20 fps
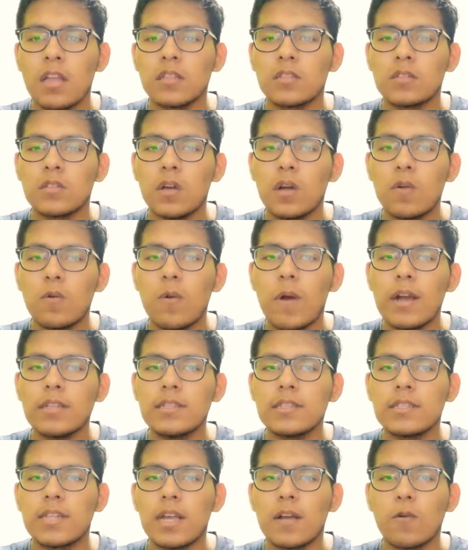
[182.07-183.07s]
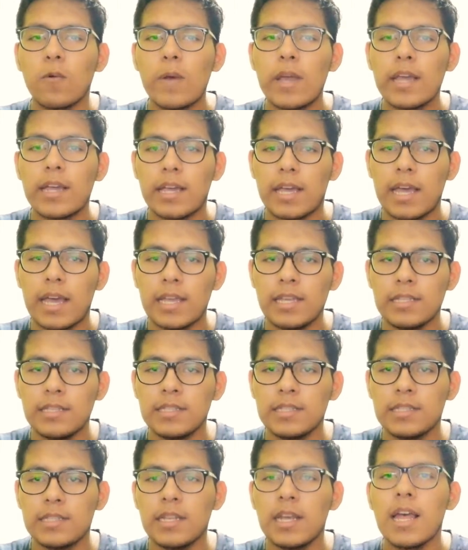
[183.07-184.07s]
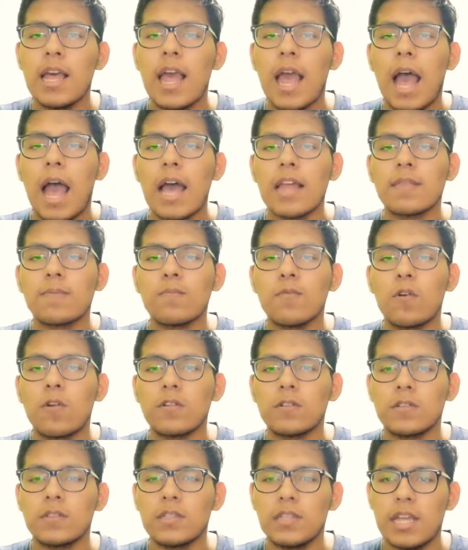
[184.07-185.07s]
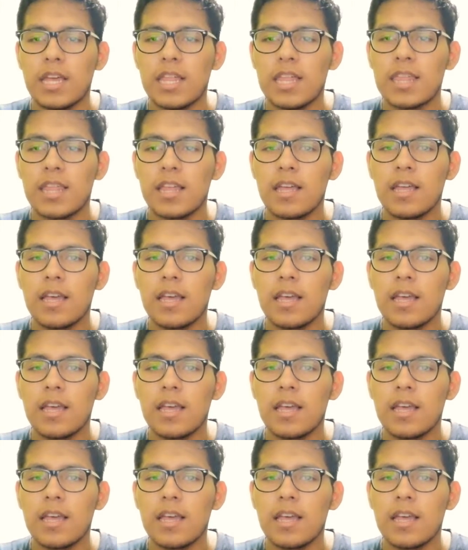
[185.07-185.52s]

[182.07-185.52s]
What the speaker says: towards the weakest and most need.